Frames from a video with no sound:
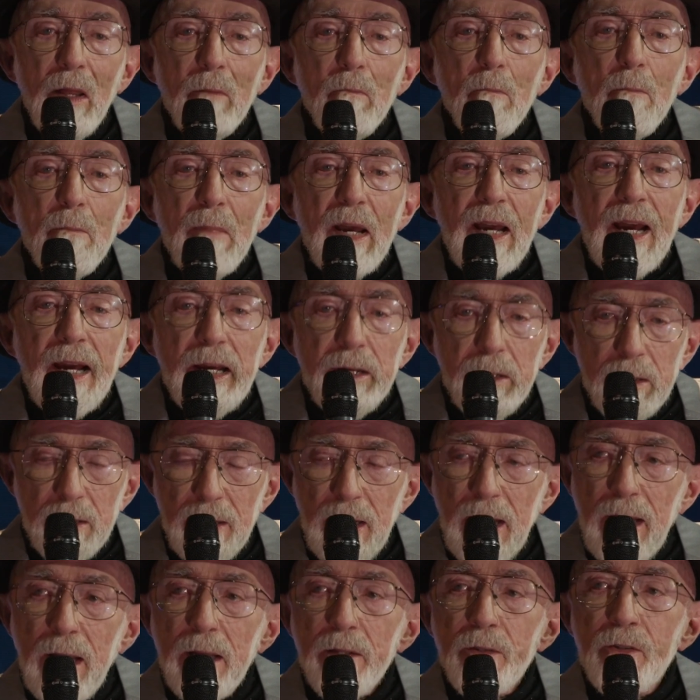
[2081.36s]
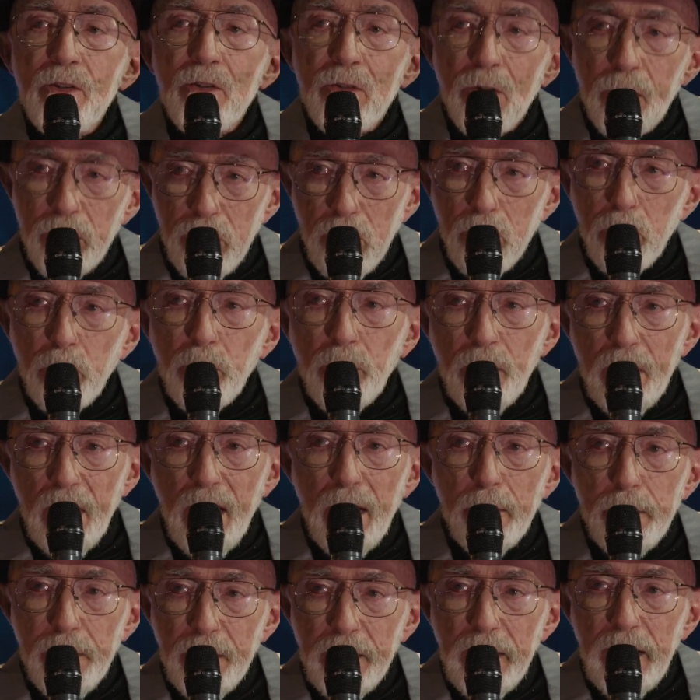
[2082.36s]
matter has certain
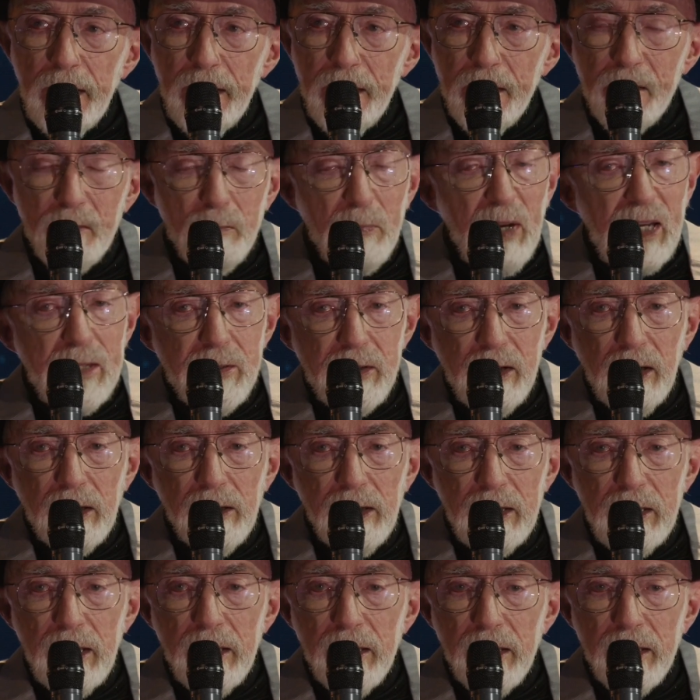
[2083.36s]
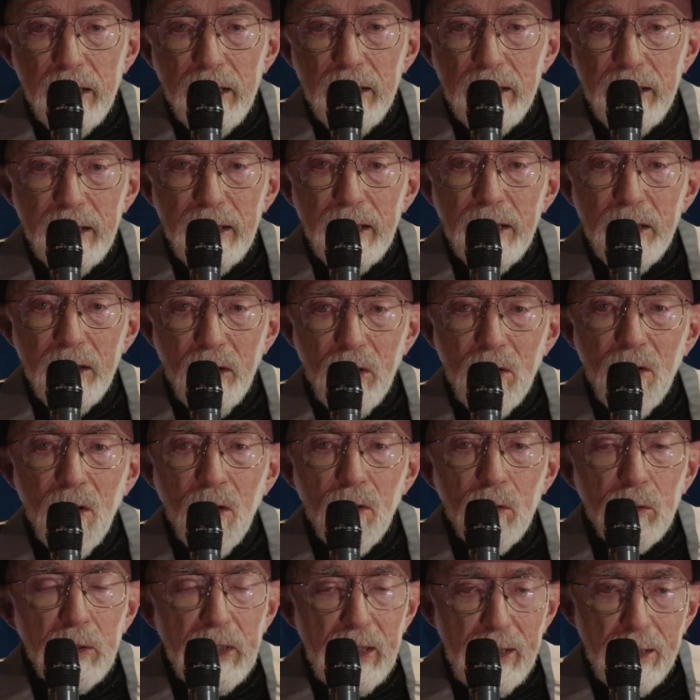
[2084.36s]
properties, basically that it
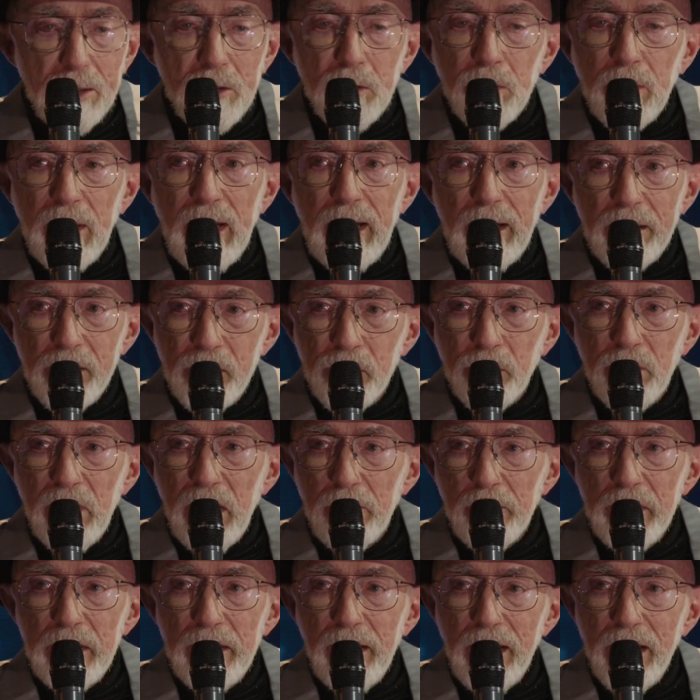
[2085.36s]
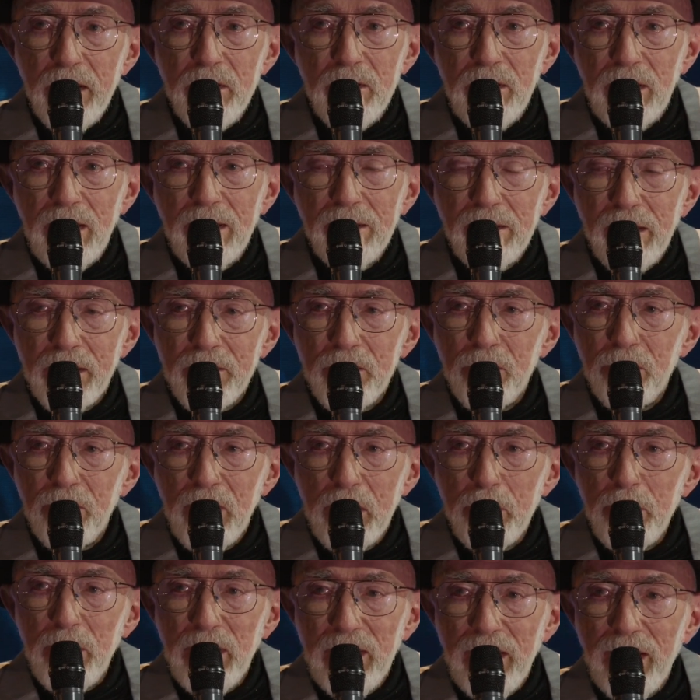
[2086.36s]
only attracts gravitationally, it doesn't
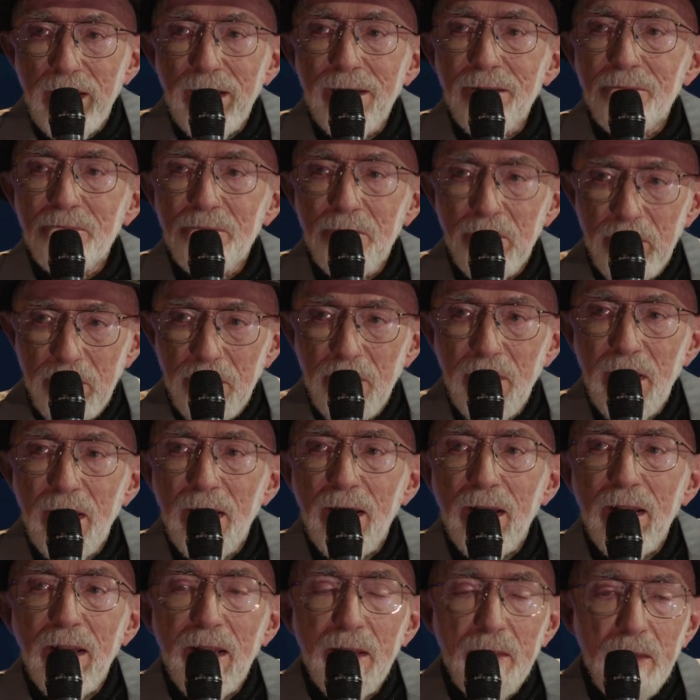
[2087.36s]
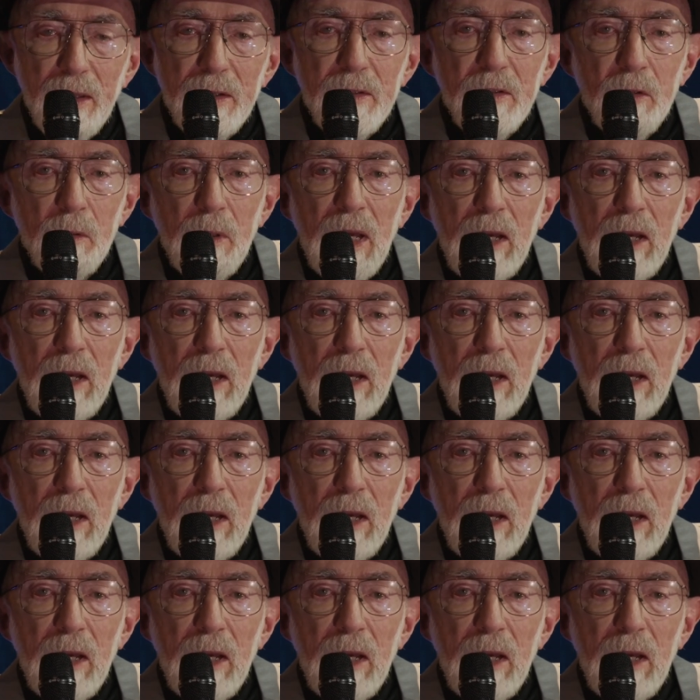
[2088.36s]
repel, that you